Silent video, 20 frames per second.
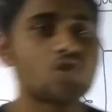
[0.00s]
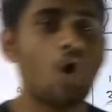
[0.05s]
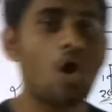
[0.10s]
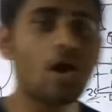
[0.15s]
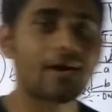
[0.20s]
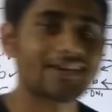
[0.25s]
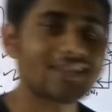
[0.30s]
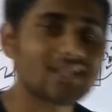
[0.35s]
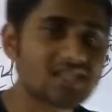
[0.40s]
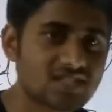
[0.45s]

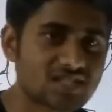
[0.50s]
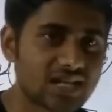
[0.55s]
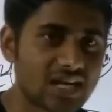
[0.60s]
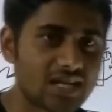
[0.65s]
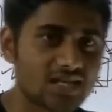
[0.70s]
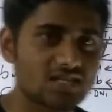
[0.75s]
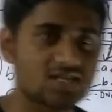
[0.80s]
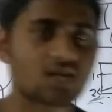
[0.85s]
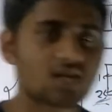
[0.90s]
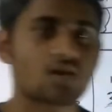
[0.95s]
own
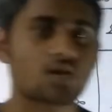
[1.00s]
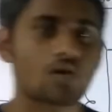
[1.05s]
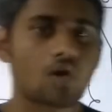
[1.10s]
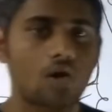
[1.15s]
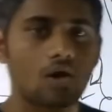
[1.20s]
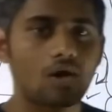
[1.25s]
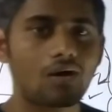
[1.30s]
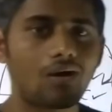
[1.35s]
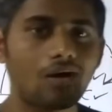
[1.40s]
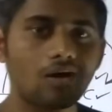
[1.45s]
instance
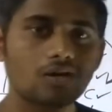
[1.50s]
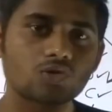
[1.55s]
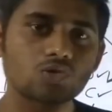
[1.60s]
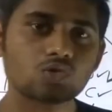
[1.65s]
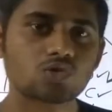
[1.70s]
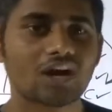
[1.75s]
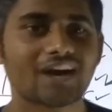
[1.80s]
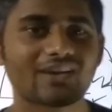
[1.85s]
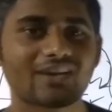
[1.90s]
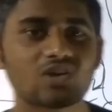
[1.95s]
to
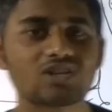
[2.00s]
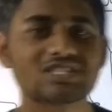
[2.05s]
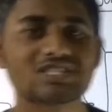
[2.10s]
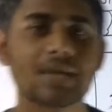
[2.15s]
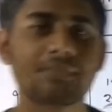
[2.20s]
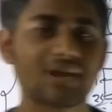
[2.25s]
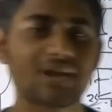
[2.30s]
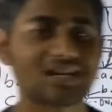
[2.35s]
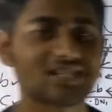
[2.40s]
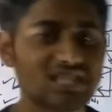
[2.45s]
run on
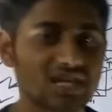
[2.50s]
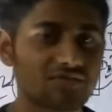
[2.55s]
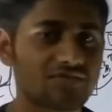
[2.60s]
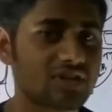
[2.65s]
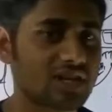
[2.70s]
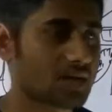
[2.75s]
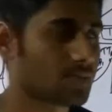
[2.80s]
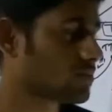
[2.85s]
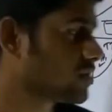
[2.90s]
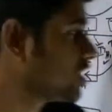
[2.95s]
separate
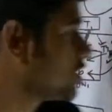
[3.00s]
JVM.